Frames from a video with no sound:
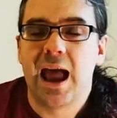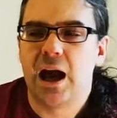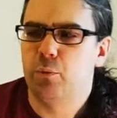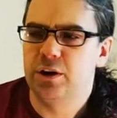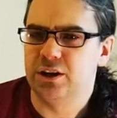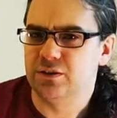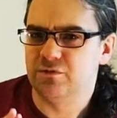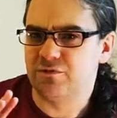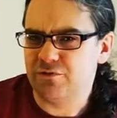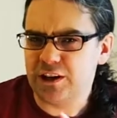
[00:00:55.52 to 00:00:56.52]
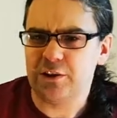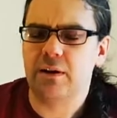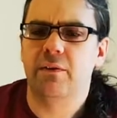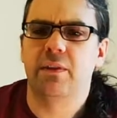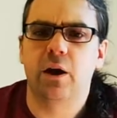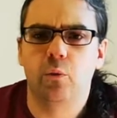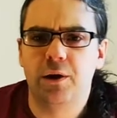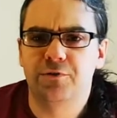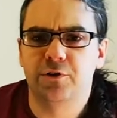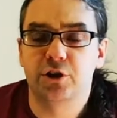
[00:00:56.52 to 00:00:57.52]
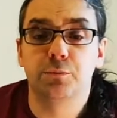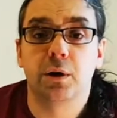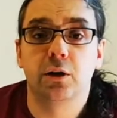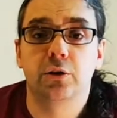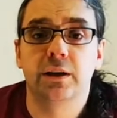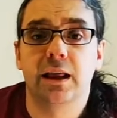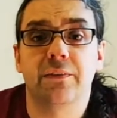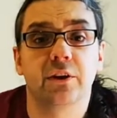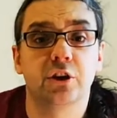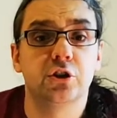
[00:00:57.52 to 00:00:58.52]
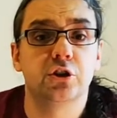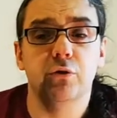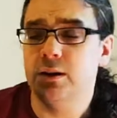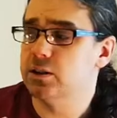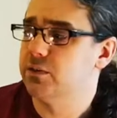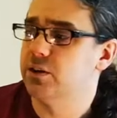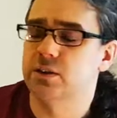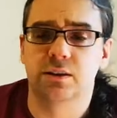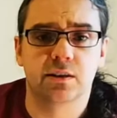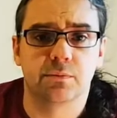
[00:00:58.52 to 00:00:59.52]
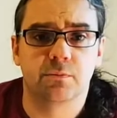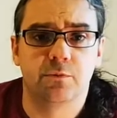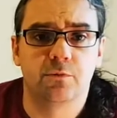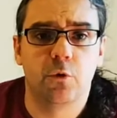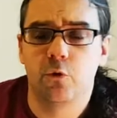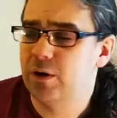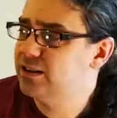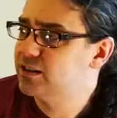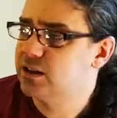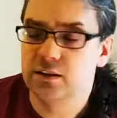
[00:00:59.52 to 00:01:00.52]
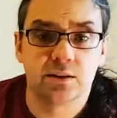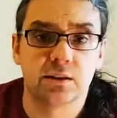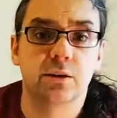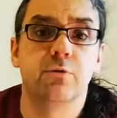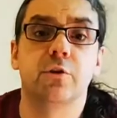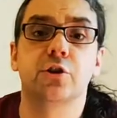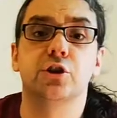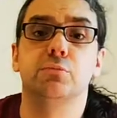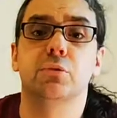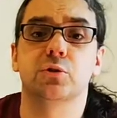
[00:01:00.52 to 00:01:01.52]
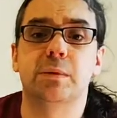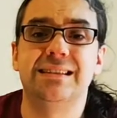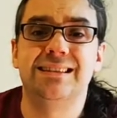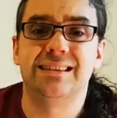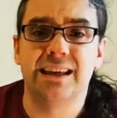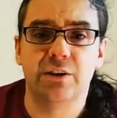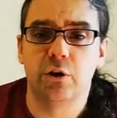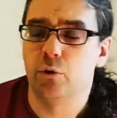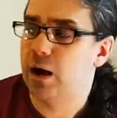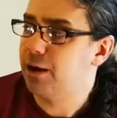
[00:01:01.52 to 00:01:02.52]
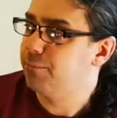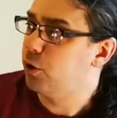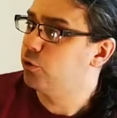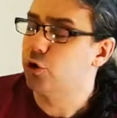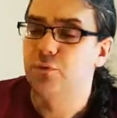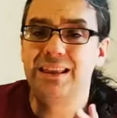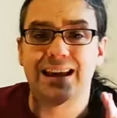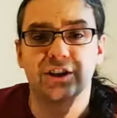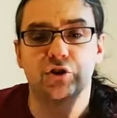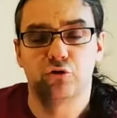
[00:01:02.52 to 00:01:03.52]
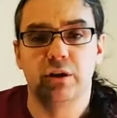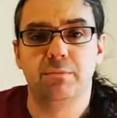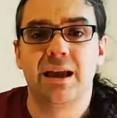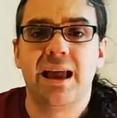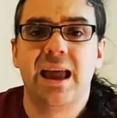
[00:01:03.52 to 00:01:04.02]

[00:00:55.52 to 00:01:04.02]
And we can figure out that wave function by looking at the constraints of the system. For instance, the function must be zero at both of the extreme